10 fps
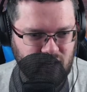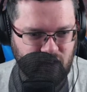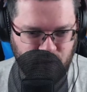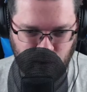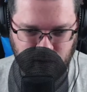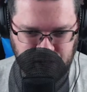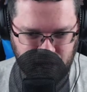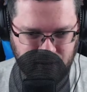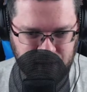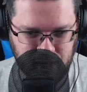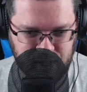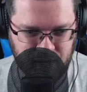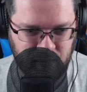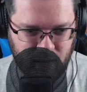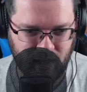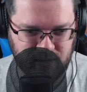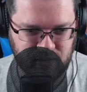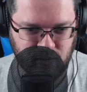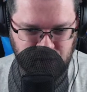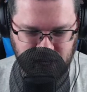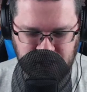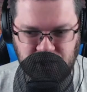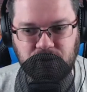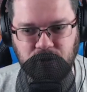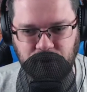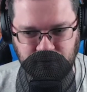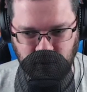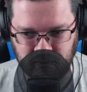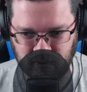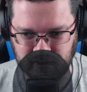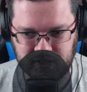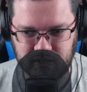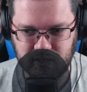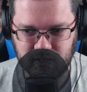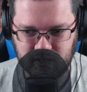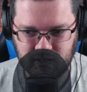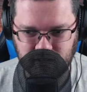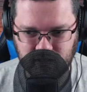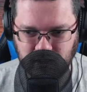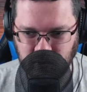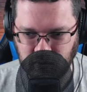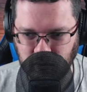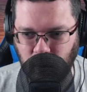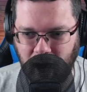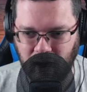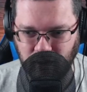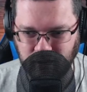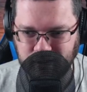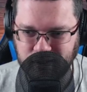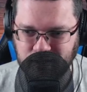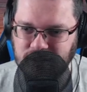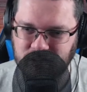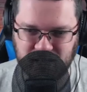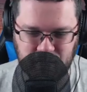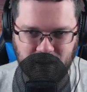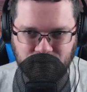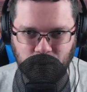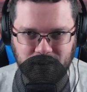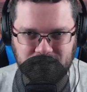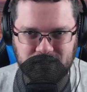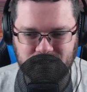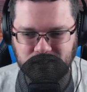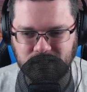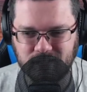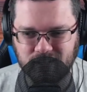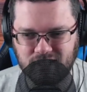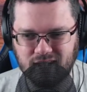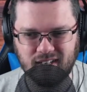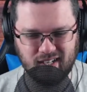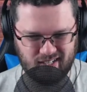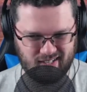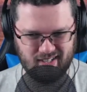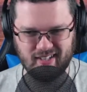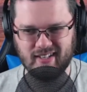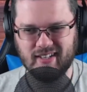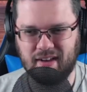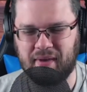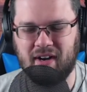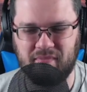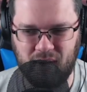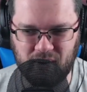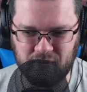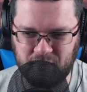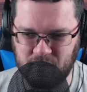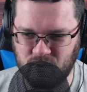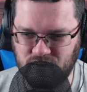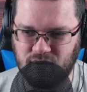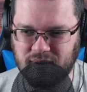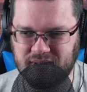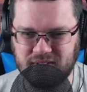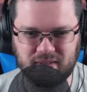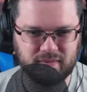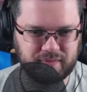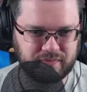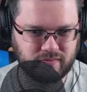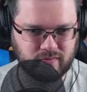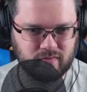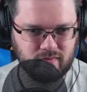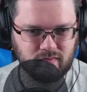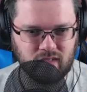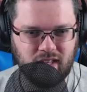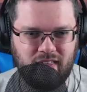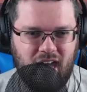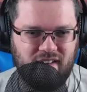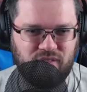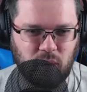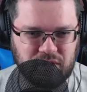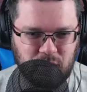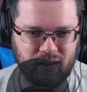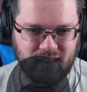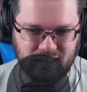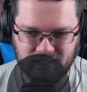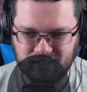If you're here to challenge our gym, we ask you change into your uniform first. Wow, that's my voice. I'm getting better with my movie voices. Look at that, 420.